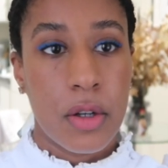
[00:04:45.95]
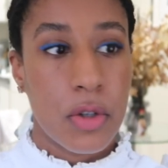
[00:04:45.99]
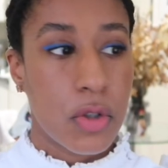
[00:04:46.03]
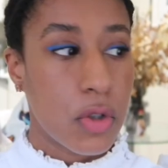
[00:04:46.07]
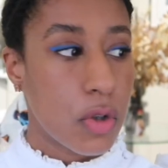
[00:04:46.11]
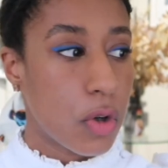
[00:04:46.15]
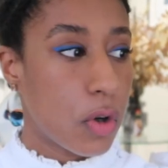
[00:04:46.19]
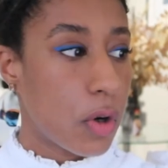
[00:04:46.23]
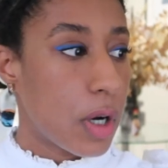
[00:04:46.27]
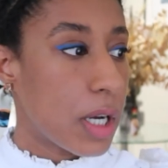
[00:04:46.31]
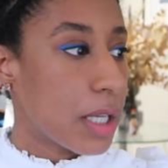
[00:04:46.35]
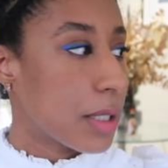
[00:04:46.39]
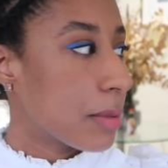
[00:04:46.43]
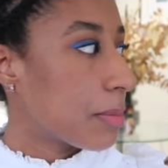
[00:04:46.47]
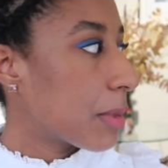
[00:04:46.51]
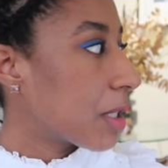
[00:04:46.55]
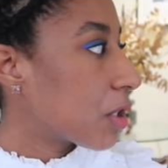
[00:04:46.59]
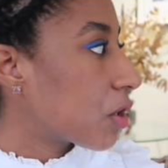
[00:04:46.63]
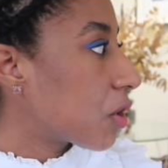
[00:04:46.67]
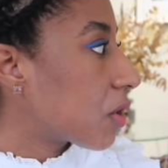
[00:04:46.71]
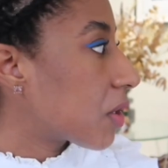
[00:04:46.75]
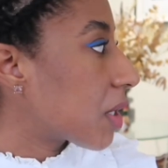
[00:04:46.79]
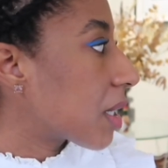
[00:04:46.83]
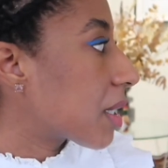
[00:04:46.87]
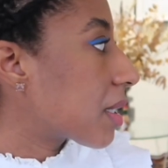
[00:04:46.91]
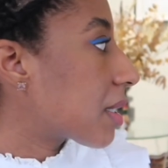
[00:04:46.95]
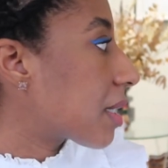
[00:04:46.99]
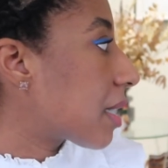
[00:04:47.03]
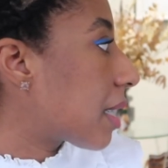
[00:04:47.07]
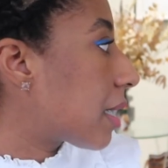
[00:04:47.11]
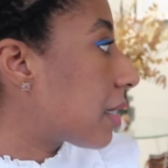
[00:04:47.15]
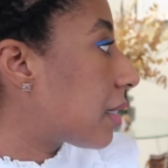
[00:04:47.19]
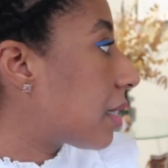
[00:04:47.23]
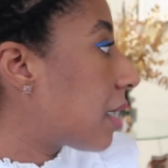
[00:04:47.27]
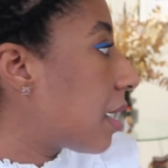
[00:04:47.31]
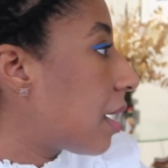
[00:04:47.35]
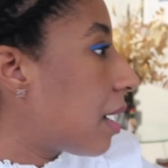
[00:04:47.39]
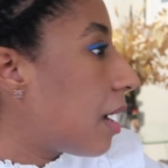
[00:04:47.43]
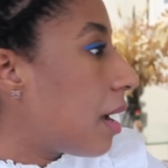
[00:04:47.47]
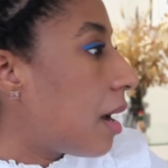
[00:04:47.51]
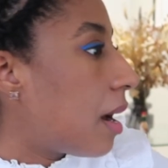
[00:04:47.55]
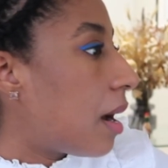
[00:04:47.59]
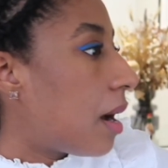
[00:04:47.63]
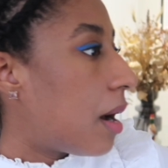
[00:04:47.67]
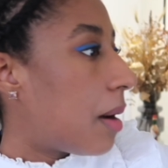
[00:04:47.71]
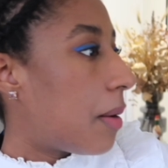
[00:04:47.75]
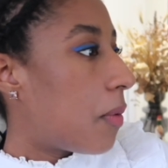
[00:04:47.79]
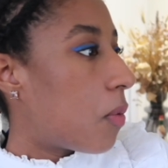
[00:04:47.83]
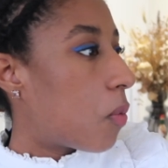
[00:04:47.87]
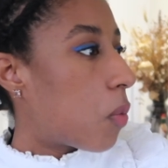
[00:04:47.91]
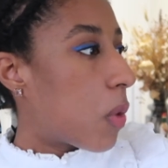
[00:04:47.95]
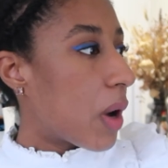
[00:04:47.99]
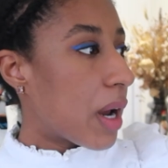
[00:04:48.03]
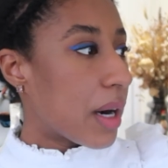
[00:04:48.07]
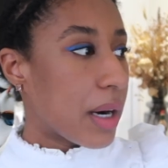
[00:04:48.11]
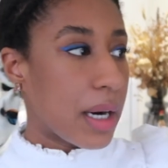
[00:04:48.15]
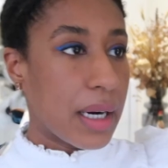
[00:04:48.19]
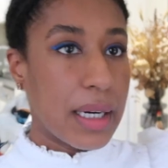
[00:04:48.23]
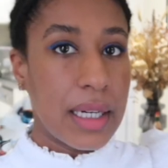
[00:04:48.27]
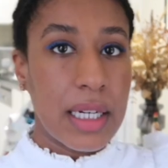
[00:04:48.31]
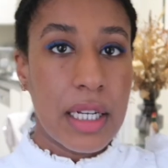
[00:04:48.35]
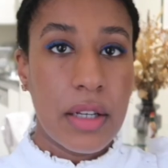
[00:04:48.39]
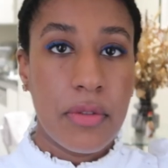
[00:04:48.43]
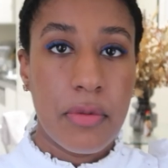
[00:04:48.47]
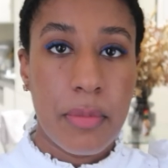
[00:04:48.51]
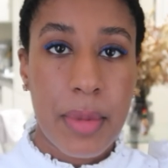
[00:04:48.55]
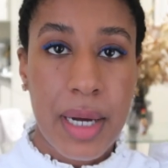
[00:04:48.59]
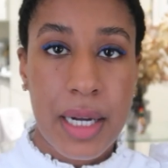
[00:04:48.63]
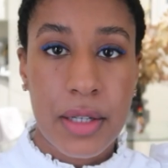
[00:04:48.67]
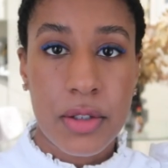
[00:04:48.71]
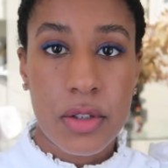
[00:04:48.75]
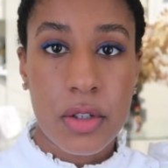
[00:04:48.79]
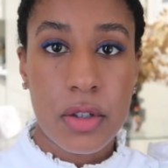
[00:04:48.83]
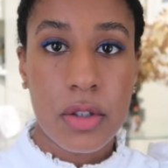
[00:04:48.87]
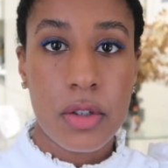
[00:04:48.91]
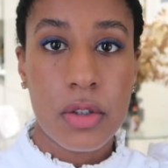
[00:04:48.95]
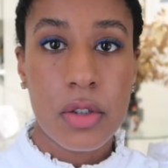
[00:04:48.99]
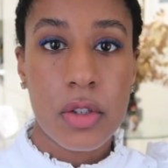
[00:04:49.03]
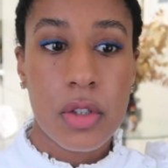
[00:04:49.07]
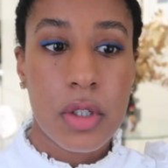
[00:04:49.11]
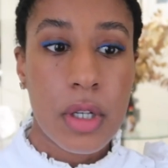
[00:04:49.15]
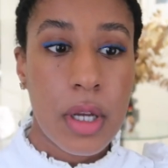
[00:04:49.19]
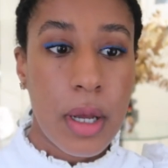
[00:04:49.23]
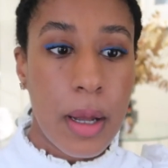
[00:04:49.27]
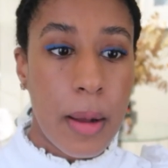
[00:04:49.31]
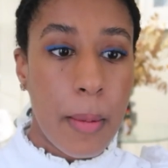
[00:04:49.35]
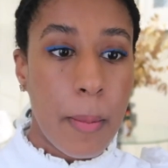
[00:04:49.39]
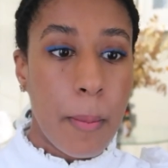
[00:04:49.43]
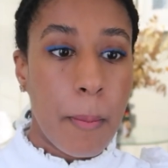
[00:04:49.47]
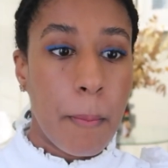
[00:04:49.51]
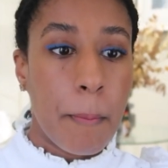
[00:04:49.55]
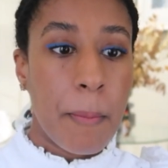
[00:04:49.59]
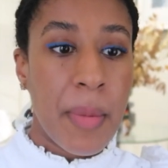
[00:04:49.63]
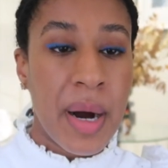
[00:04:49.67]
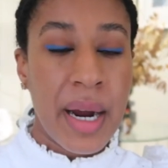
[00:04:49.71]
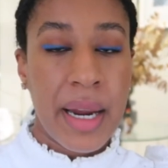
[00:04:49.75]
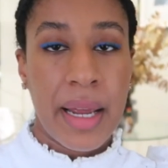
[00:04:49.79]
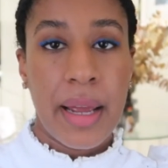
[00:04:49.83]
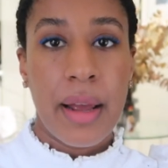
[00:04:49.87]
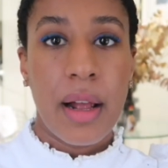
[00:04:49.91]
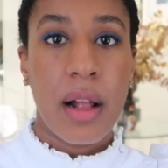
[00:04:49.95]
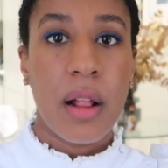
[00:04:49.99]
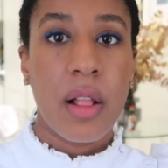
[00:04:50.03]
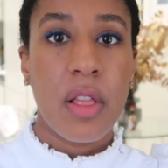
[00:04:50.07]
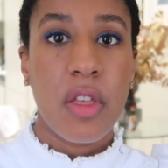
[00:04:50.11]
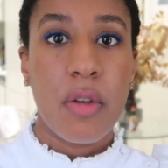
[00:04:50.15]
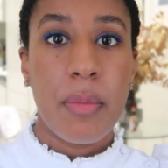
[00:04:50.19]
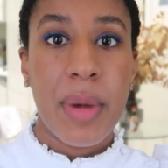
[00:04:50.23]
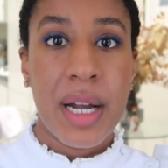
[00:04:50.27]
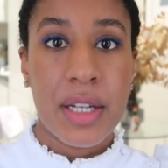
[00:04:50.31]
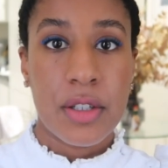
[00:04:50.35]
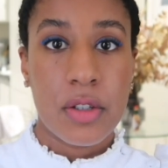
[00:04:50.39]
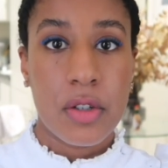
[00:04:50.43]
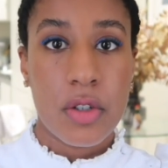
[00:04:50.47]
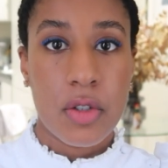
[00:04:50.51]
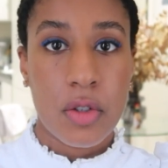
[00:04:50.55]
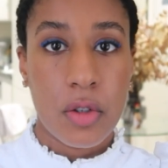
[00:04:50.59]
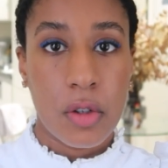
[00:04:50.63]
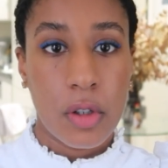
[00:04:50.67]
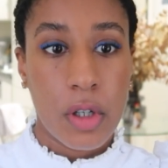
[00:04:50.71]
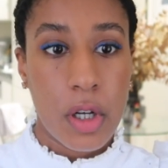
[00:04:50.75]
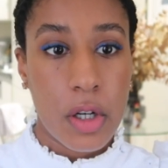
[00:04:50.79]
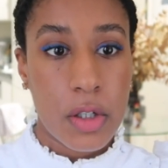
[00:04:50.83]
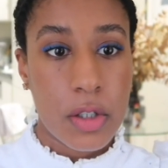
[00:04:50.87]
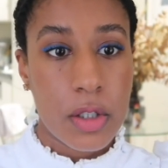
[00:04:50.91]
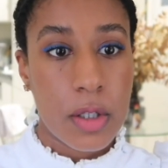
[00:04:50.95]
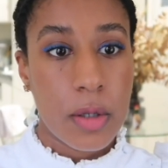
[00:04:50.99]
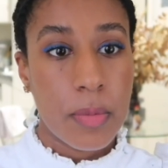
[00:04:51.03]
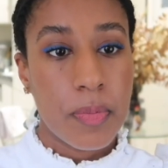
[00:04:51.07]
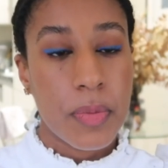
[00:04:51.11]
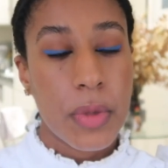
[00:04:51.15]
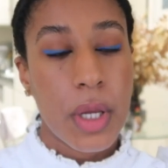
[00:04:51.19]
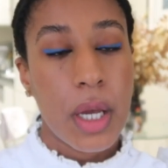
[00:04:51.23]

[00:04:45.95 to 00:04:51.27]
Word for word: So as much as I said, where I live matters, my health matters a lot.